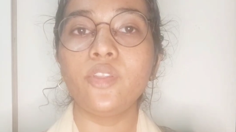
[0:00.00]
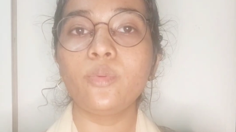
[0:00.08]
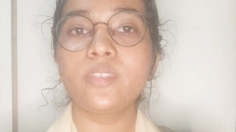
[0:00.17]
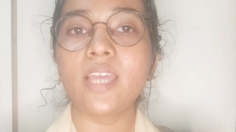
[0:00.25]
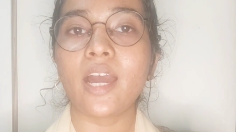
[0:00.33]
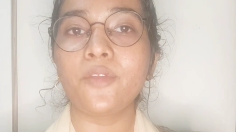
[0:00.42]

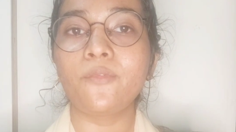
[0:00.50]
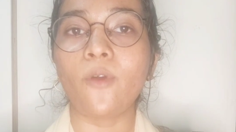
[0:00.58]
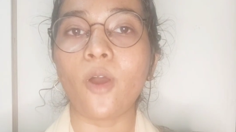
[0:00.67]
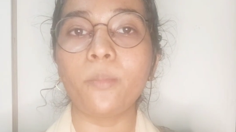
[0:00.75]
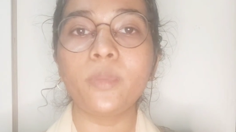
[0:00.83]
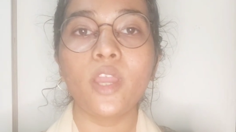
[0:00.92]
dunes are
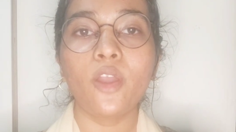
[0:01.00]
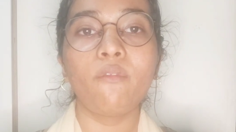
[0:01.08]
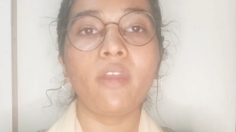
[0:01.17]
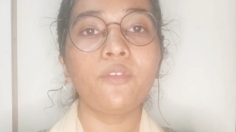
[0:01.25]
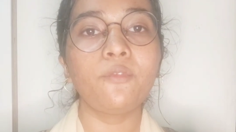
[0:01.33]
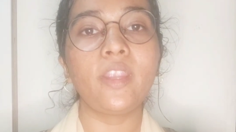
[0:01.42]
formed
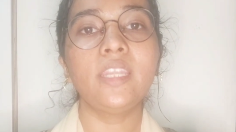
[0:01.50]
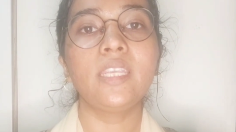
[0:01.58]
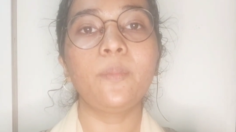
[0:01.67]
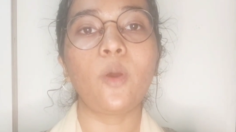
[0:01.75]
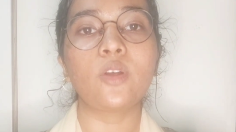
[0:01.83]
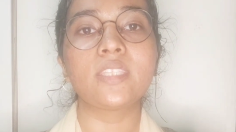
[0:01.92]
when wind
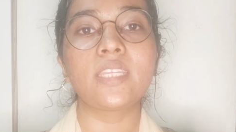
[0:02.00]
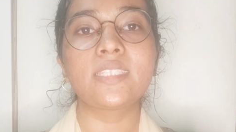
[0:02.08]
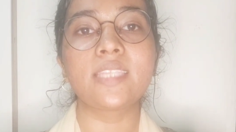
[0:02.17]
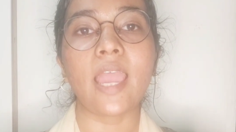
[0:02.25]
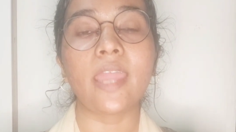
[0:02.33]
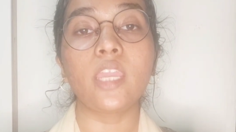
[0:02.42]
deposits
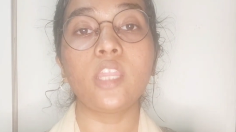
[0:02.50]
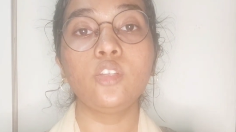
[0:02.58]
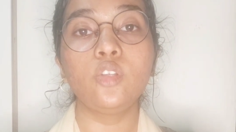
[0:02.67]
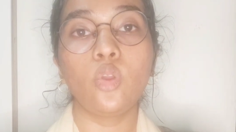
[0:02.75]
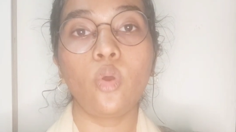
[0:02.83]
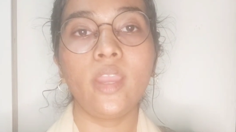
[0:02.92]
sand
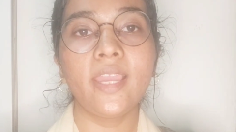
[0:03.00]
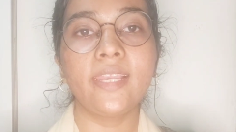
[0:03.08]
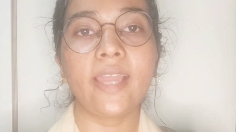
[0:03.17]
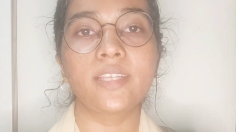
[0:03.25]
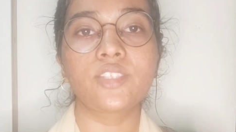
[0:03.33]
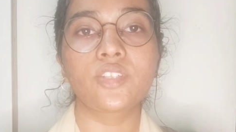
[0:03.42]
in low
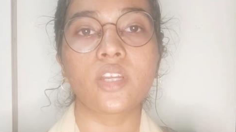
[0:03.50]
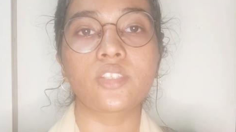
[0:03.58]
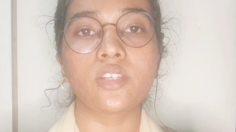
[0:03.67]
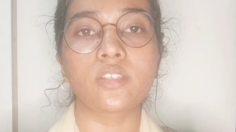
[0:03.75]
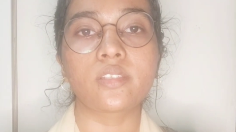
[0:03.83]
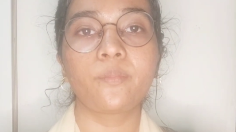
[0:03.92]
hill-like
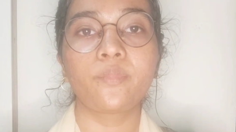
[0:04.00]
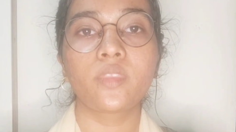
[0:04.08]
structures.